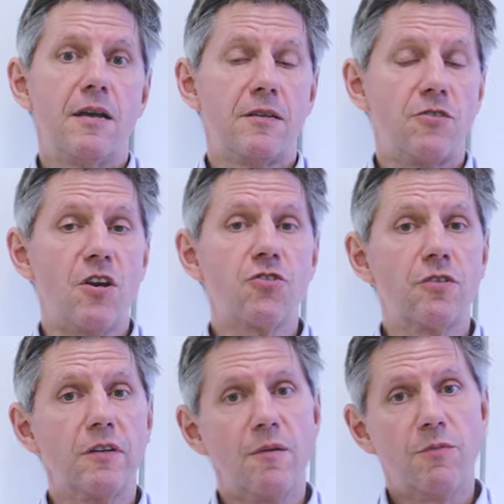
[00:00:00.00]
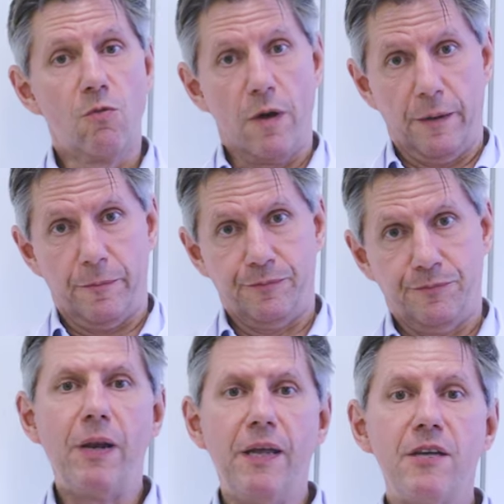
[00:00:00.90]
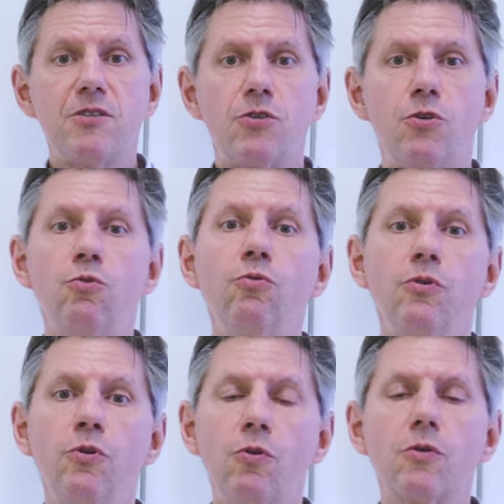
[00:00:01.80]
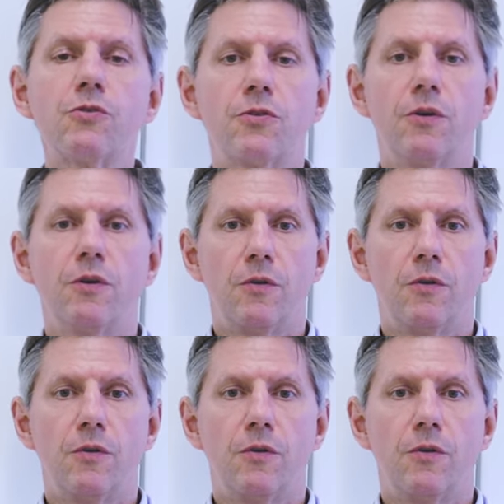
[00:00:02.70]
Suggestion number one, please do not